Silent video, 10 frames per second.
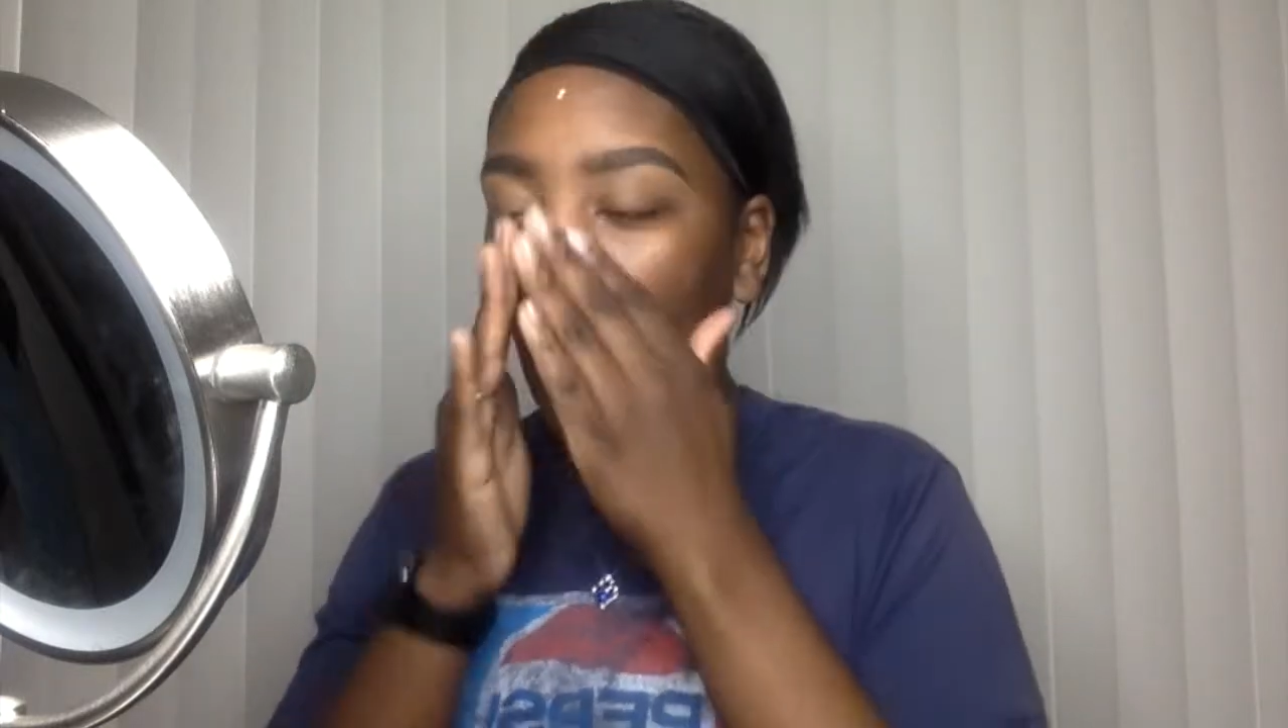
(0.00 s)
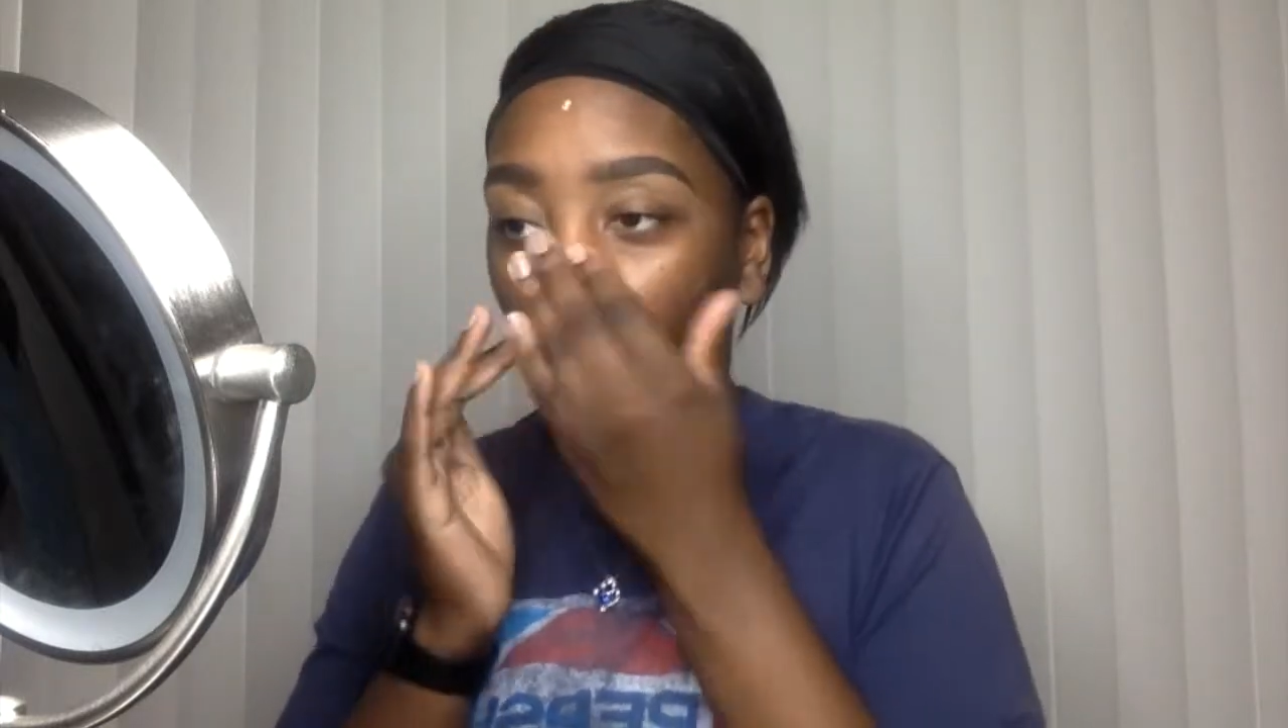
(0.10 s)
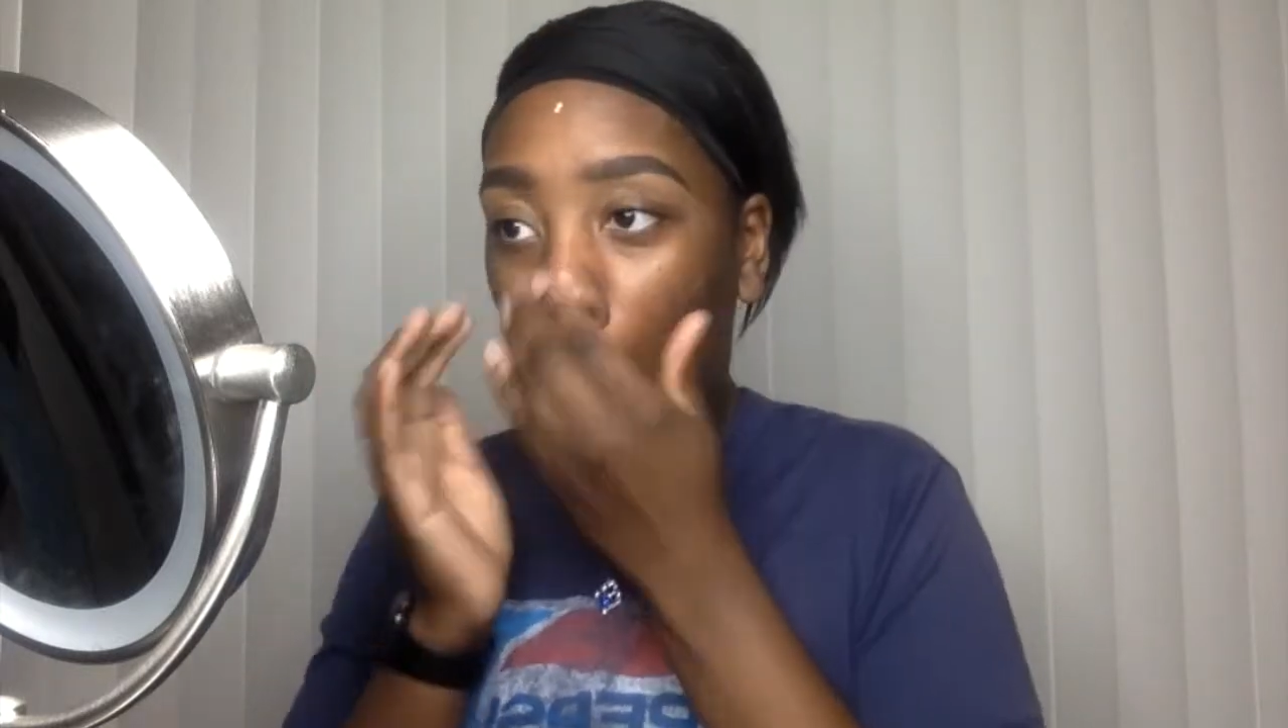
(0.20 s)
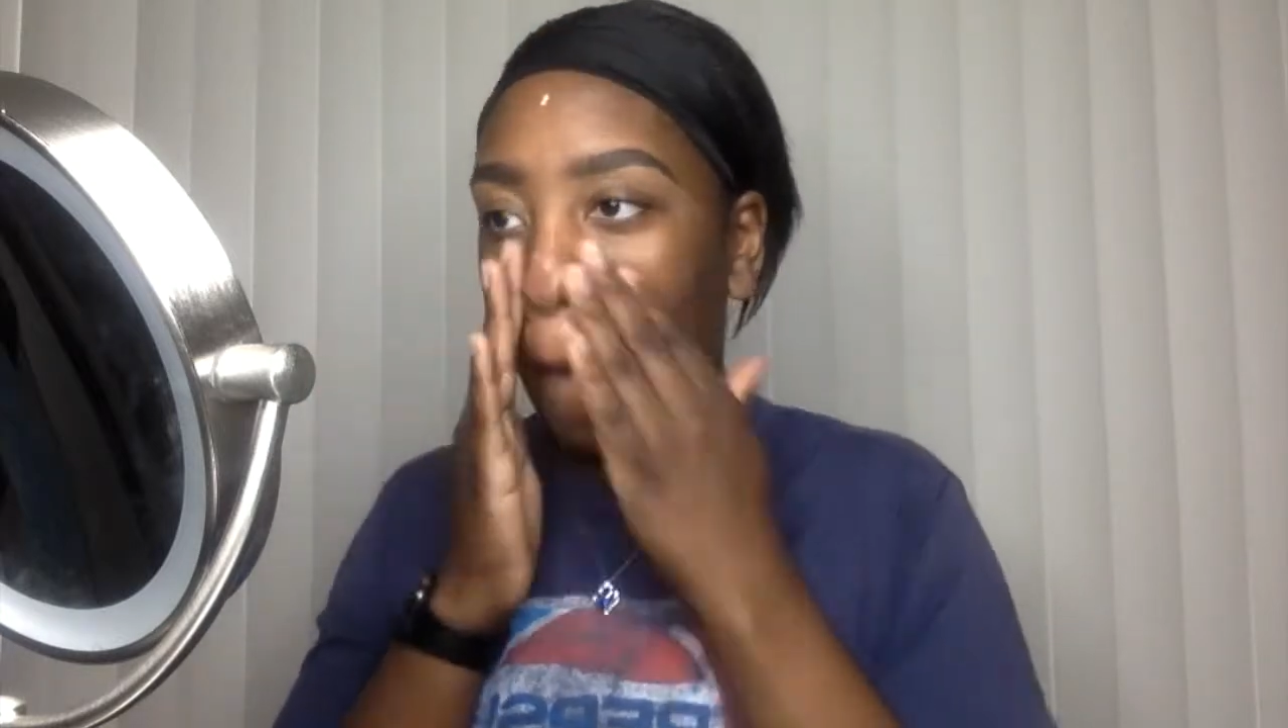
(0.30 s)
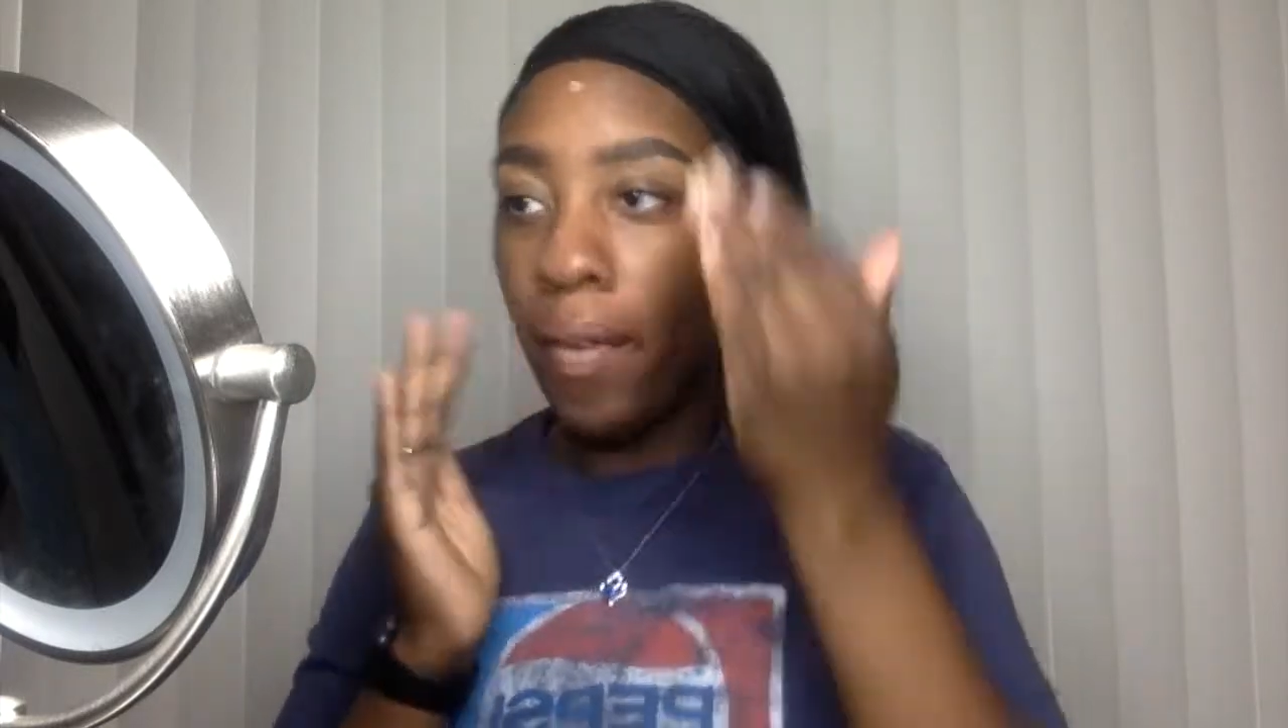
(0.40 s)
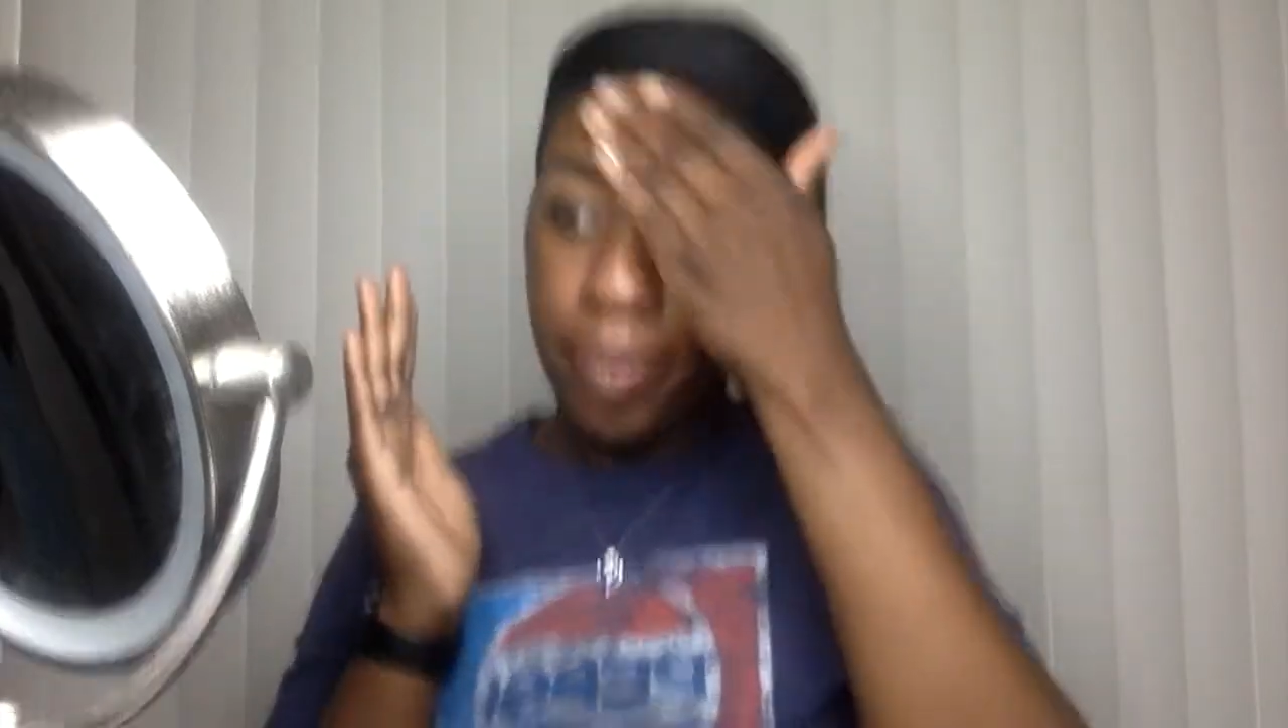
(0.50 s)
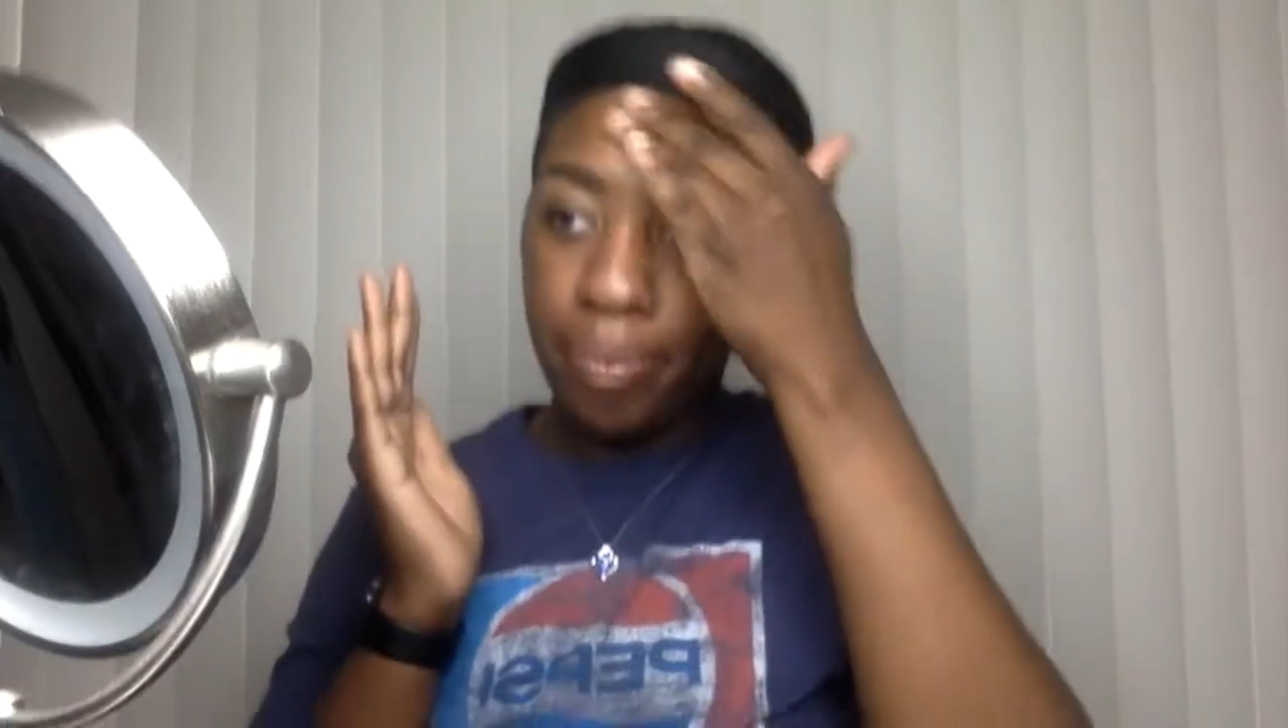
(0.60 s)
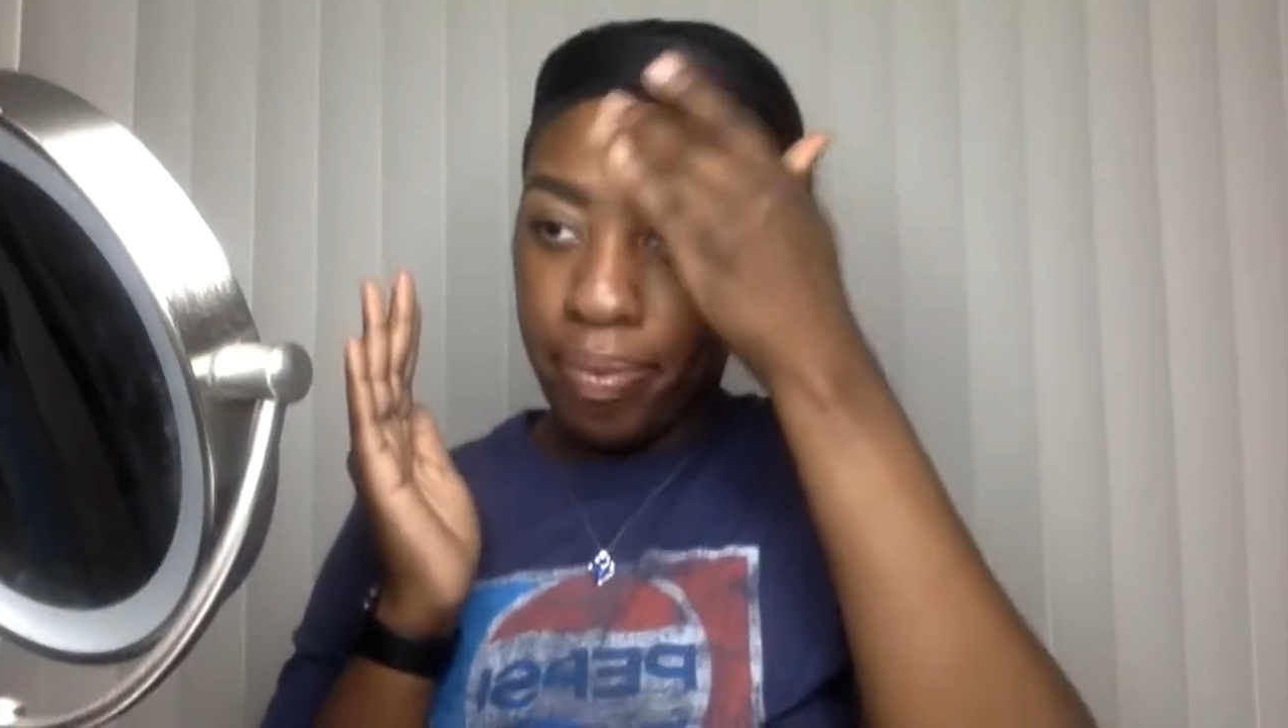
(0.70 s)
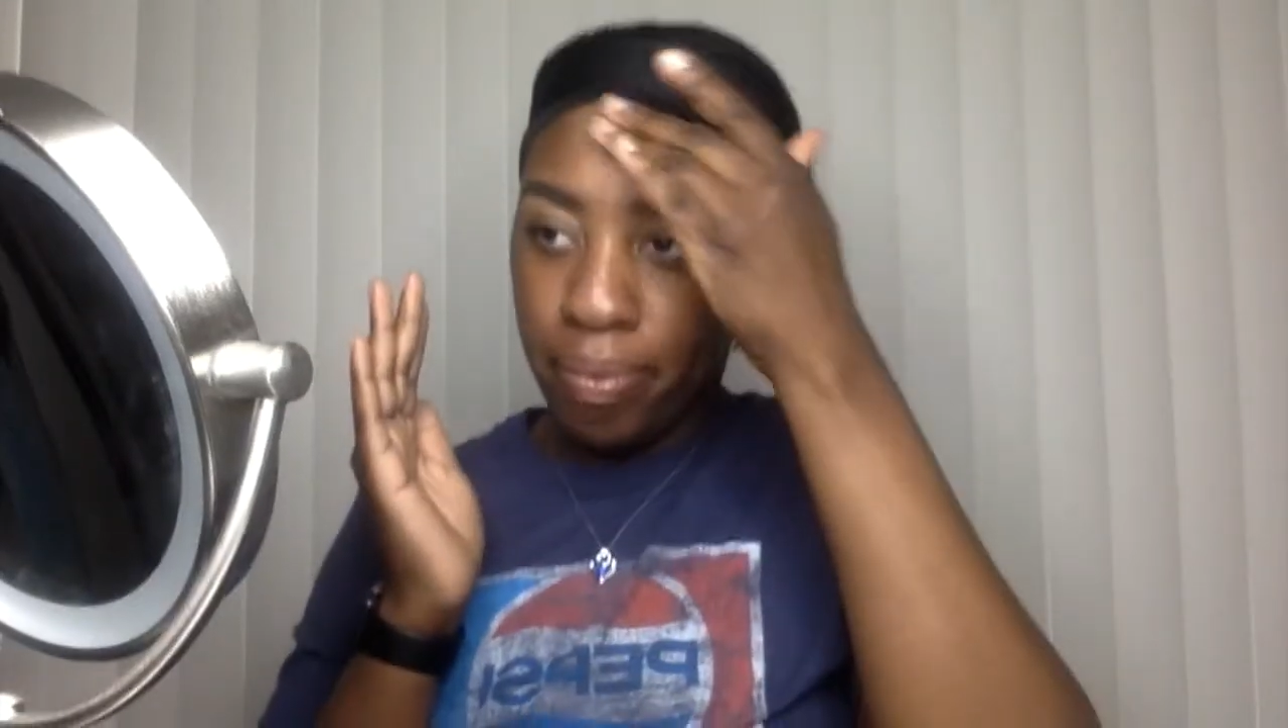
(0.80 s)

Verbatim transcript: skin